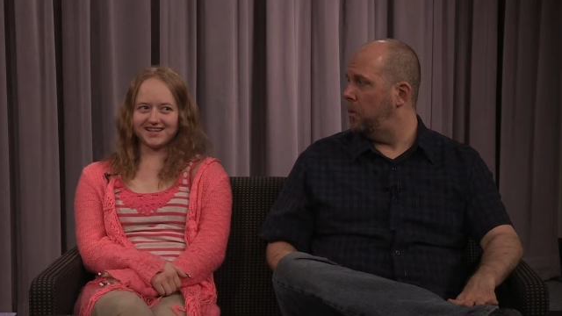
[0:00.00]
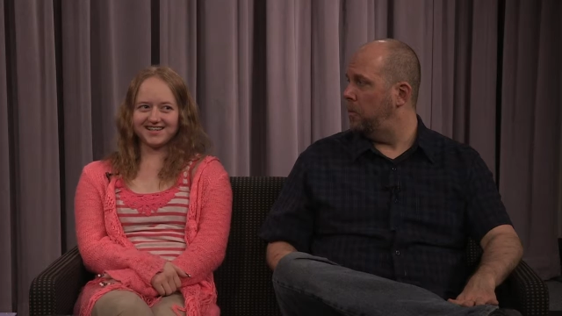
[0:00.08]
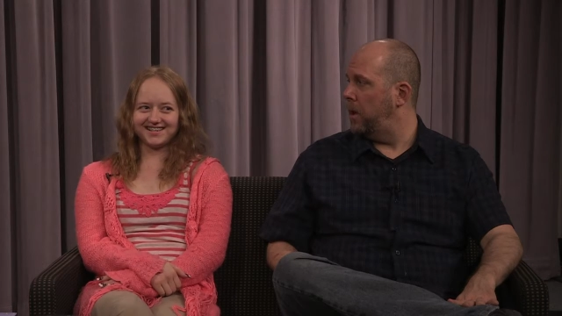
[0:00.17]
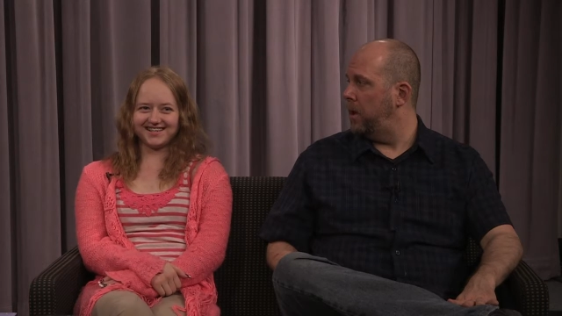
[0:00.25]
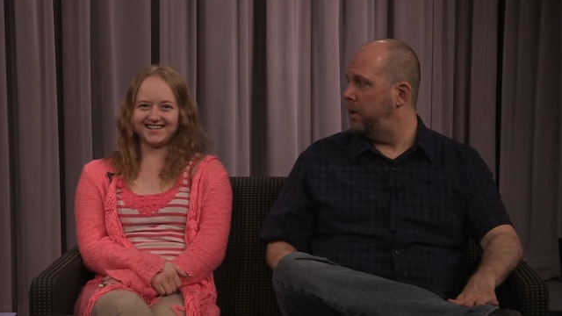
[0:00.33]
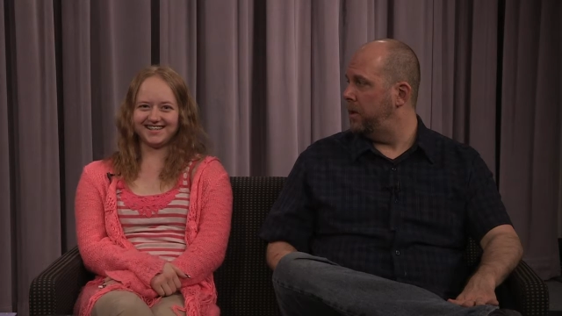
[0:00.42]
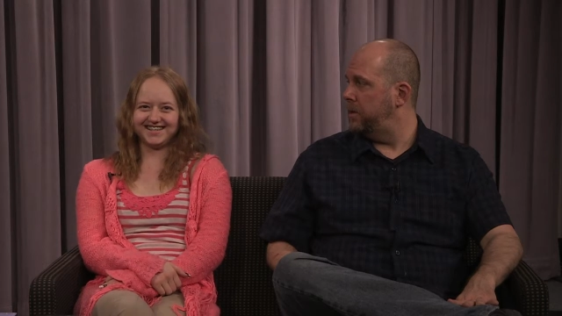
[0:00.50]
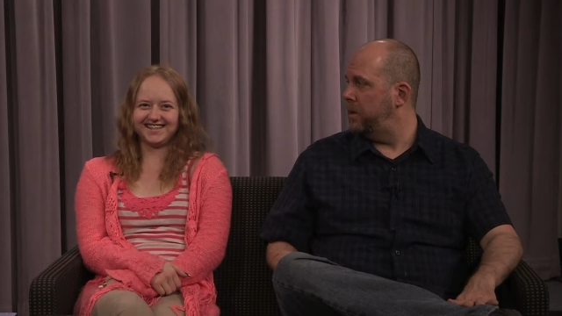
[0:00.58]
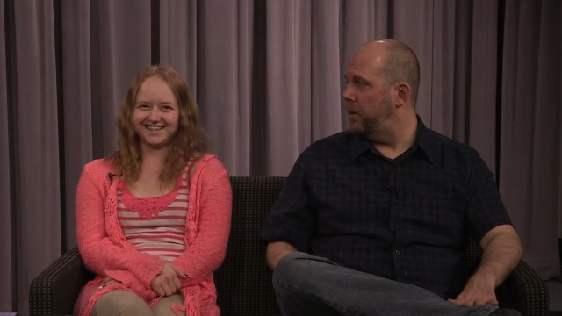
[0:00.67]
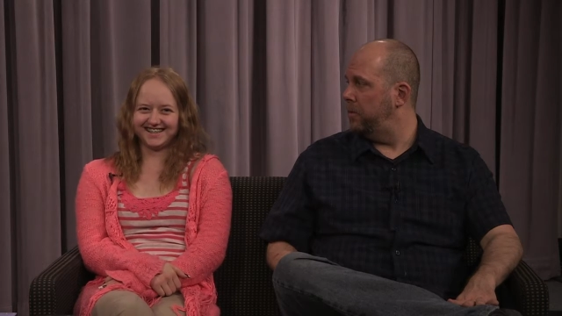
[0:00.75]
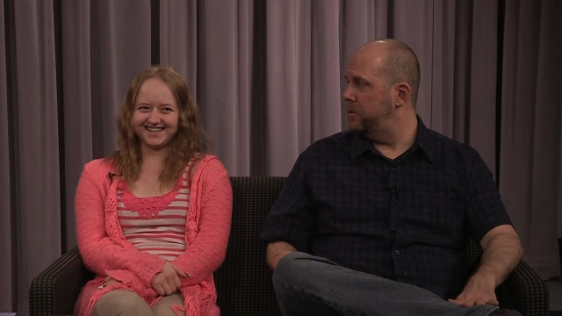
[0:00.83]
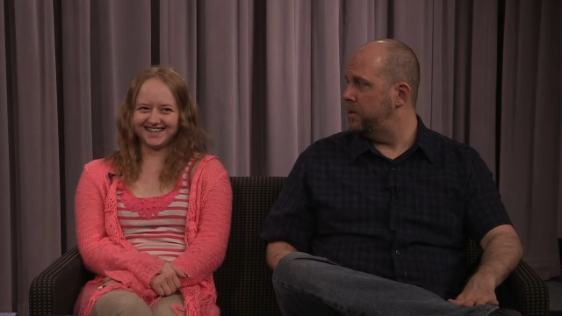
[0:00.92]
Speaker 1: rounded and
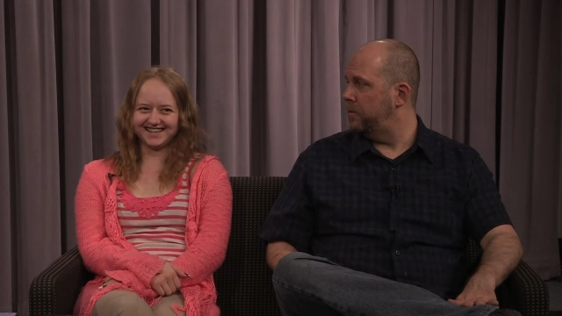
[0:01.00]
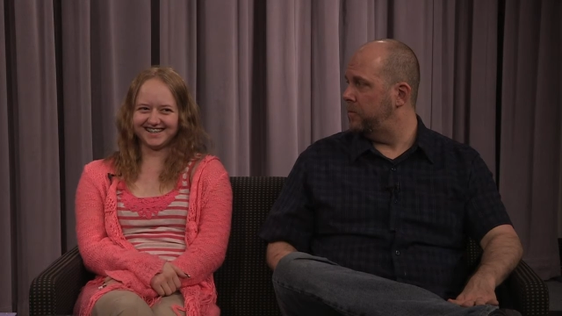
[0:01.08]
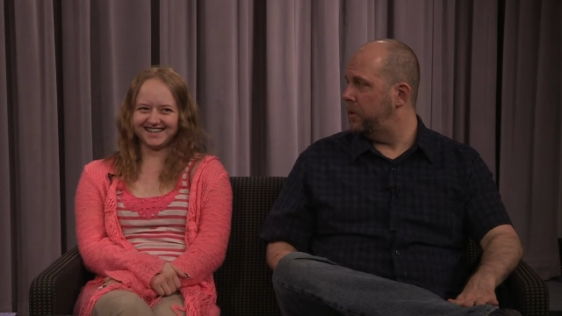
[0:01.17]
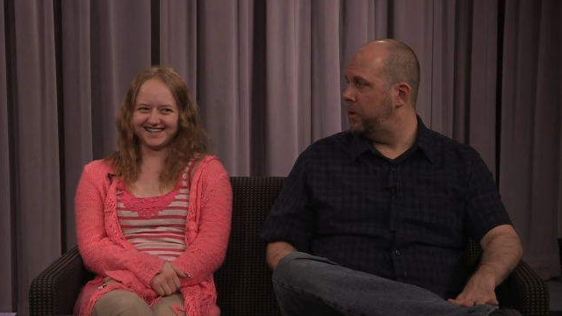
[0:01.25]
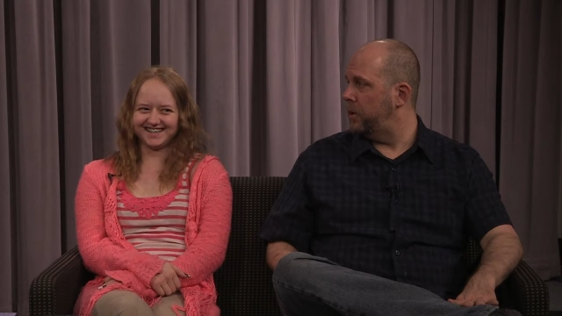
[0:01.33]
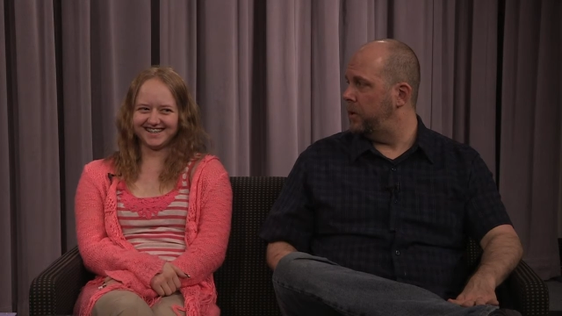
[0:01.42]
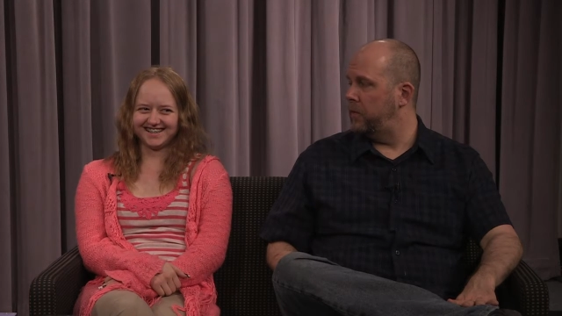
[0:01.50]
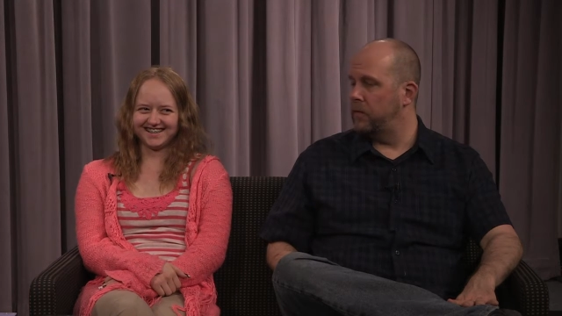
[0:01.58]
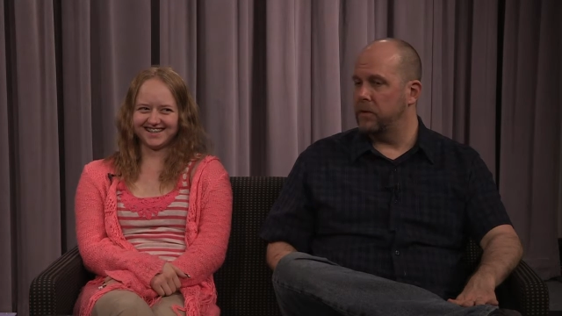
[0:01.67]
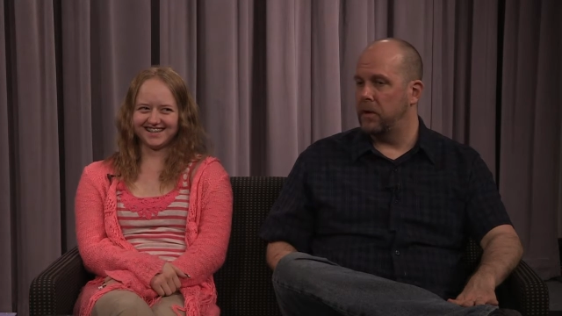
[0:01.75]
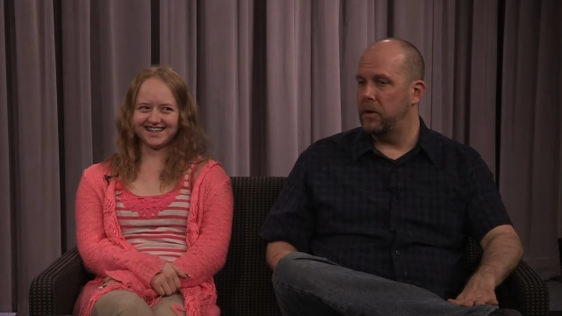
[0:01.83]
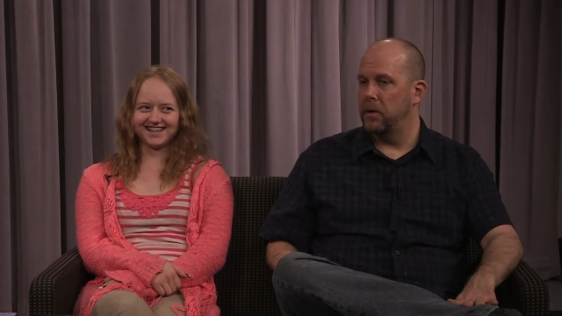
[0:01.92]
dealt with stuff really good.
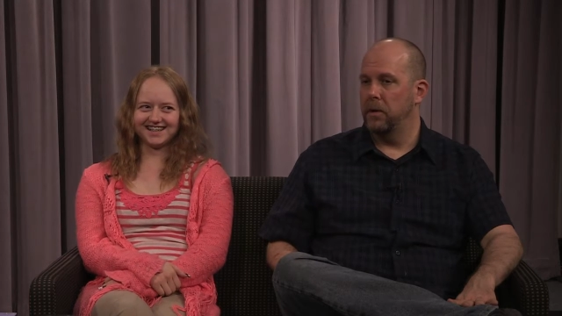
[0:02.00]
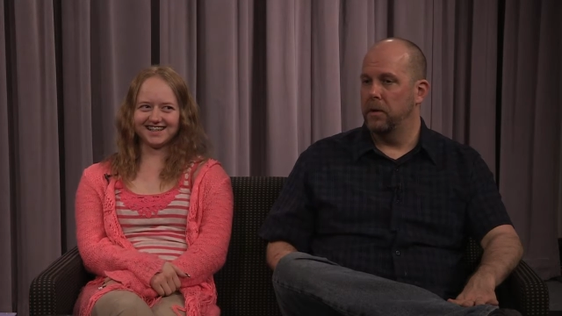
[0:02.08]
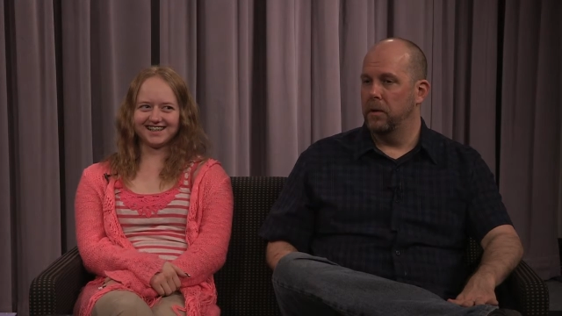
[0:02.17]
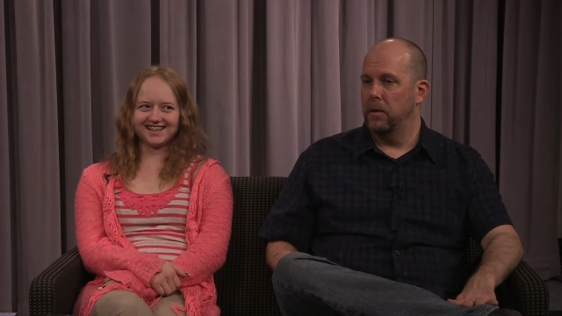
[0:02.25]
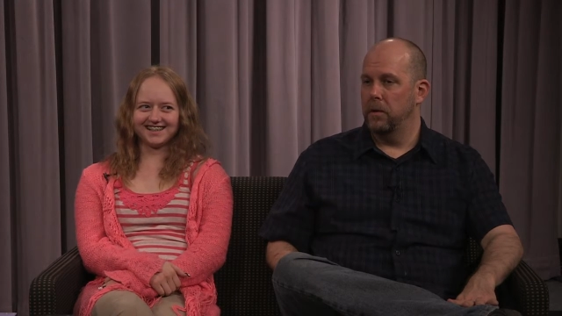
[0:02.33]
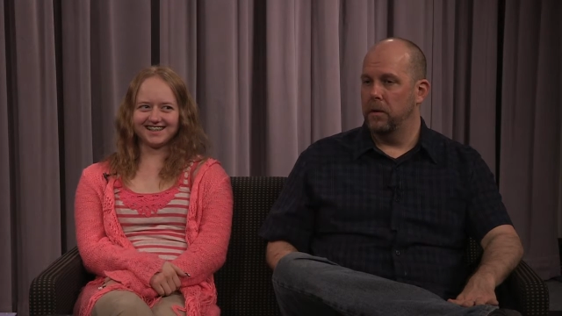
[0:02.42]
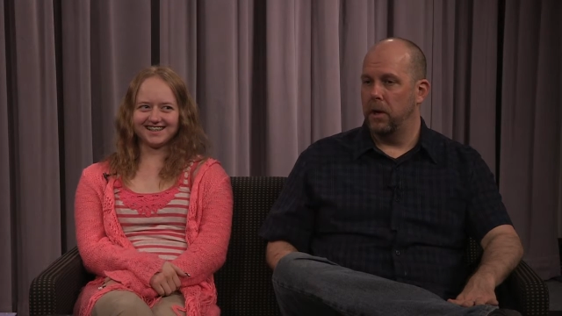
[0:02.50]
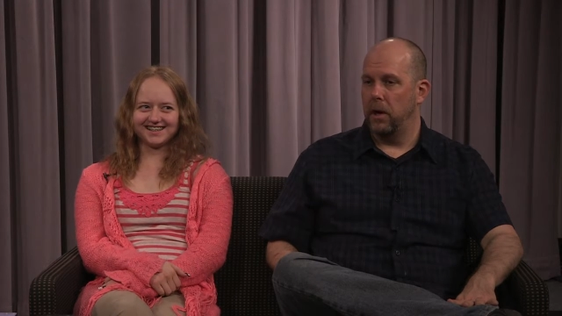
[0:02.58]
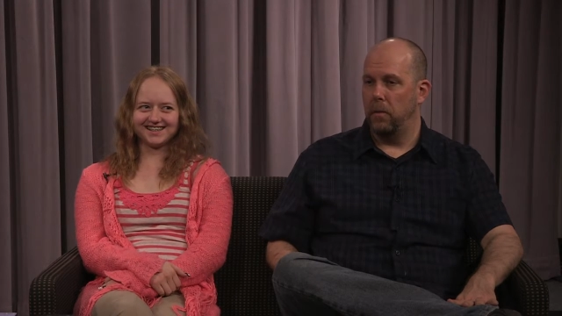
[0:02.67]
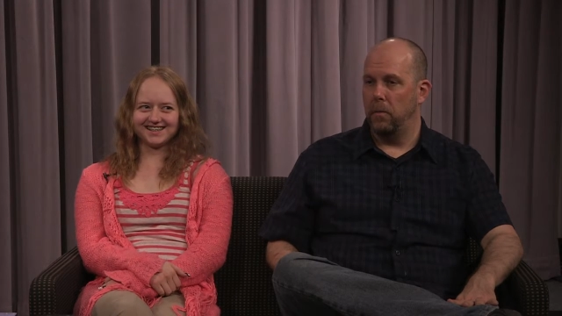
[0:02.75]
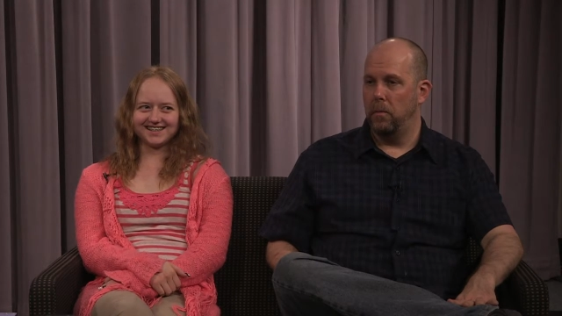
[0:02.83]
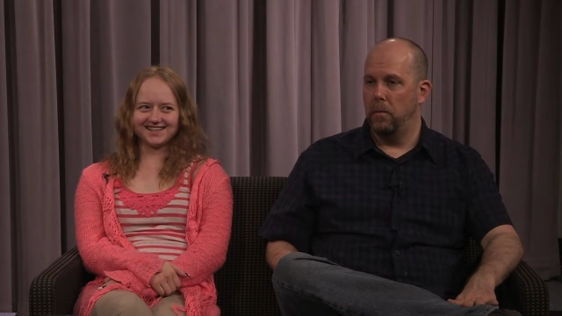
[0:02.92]
So. Um,